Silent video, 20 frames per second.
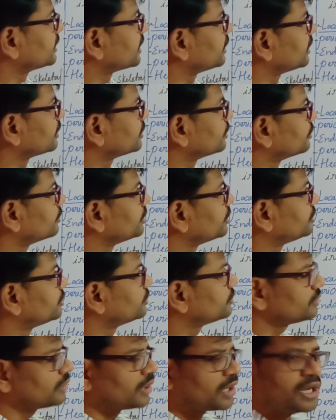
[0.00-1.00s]
connective
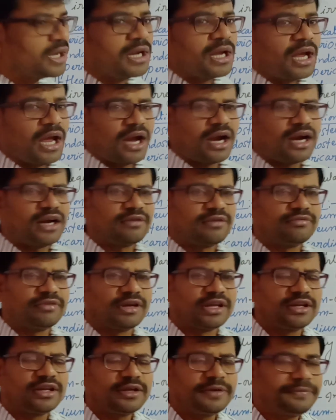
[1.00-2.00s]
tissue. and
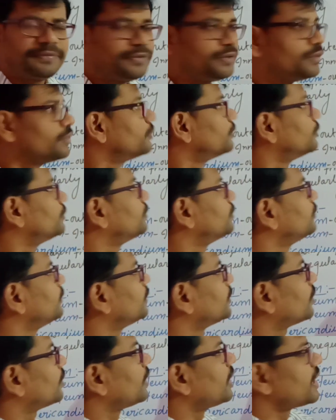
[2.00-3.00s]
very
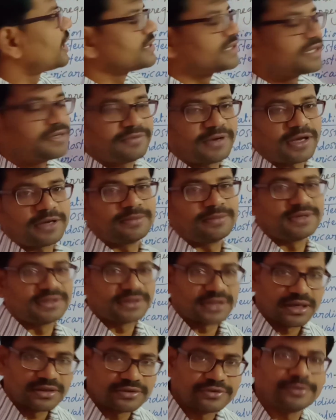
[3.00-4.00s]
few collagen
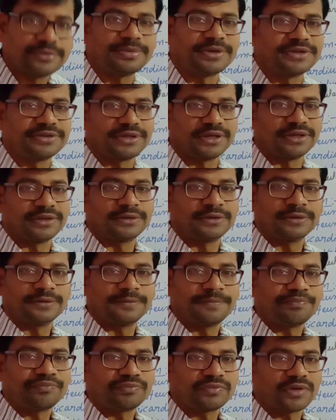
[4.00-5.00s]
fibers also present,
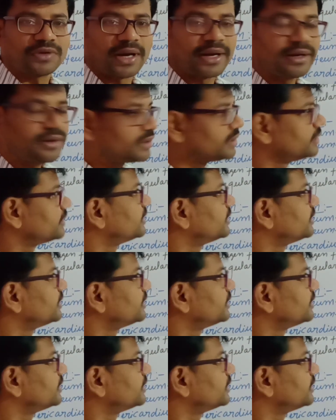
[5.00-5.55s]
right? In